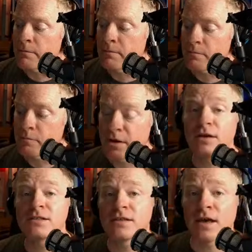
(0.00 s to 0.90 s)

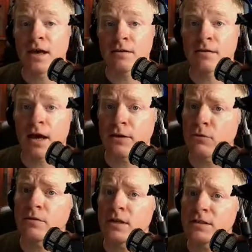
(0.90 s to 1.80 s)
Because of that, I don't
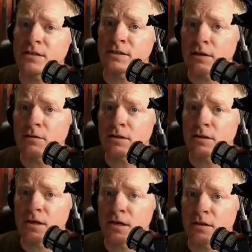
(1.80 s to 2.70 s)
necessarily
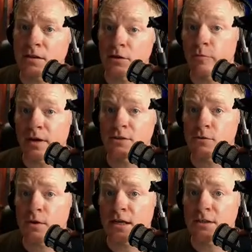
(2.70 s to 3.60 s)
think that they're the best
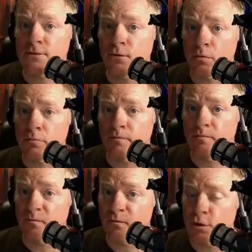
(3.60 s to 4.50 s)
rockets for
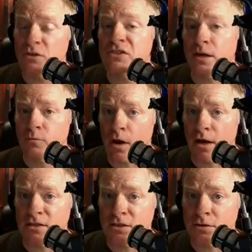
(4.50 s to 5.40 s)
first-time
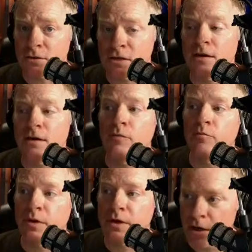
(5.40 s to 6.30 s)
Rocketeers,
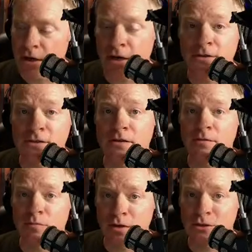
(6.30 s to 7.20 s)
because
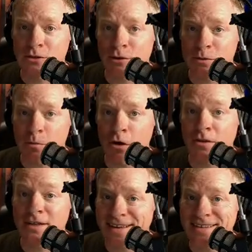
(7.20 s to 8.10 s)
being so small, they
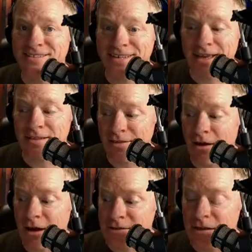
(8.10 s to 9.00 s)
tend to get
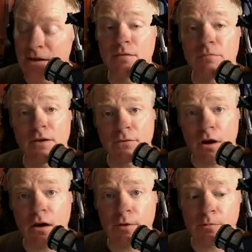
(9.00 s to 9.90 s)
lost. But for
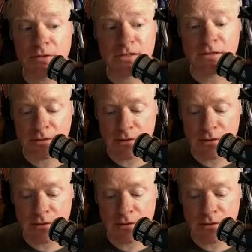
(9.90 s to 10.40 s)
our purposes,